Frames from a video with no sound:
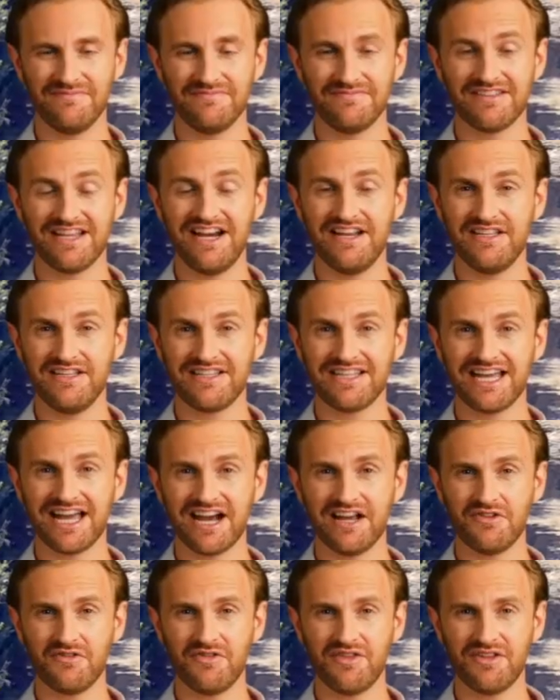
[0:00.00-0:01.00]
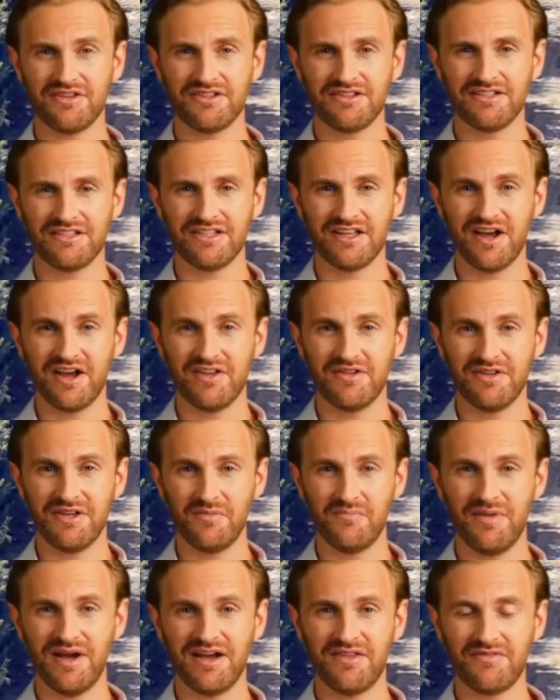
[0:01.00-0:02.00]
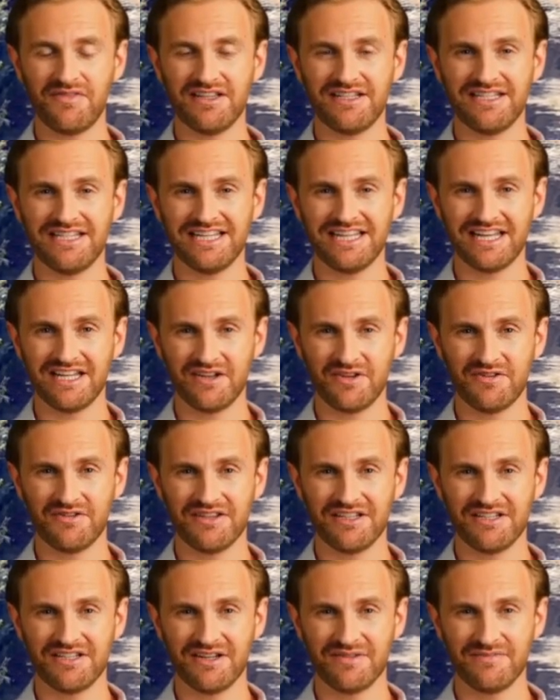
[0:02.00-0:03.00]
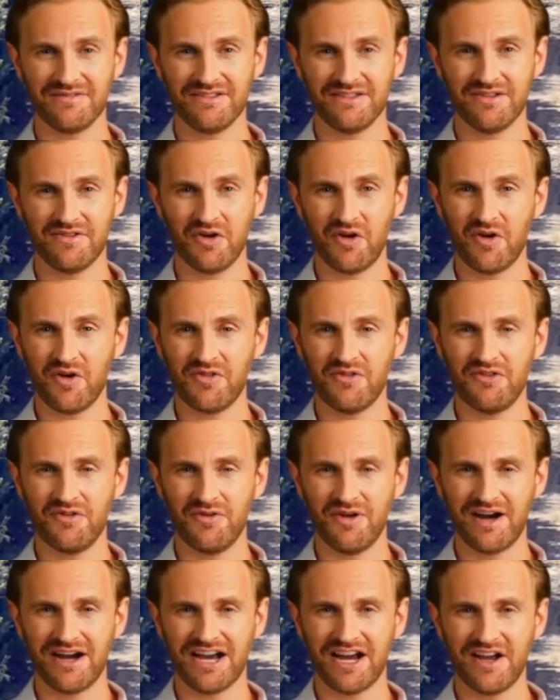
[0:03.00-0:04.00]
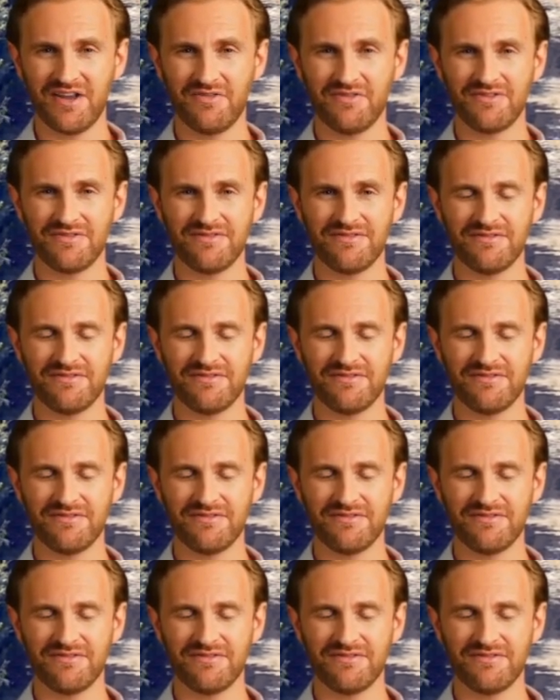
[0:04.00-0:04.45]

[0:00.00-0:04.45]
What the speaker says: Tending to hedgerows not only benefits the ecosystem, but also our health,